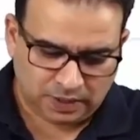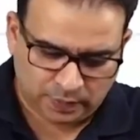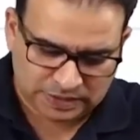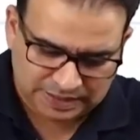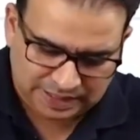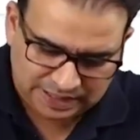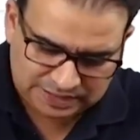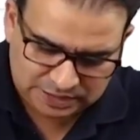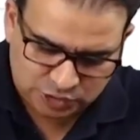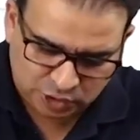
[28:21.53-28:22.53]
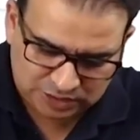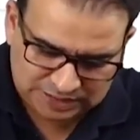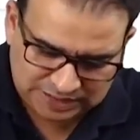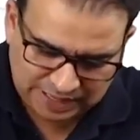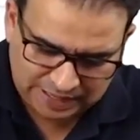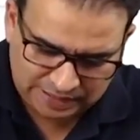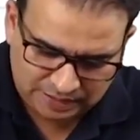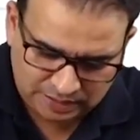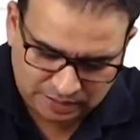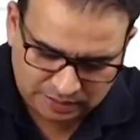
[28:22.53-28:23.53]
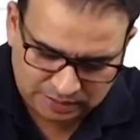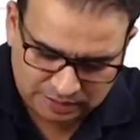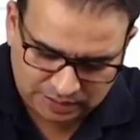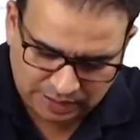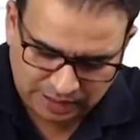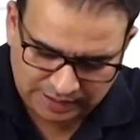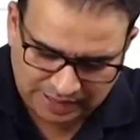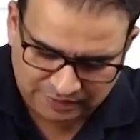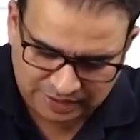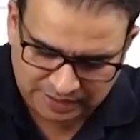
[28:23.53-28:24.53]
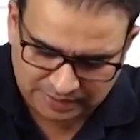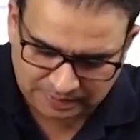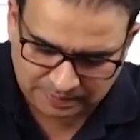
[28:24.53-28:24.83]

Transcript: once again, let's draw this and the cranial cavity.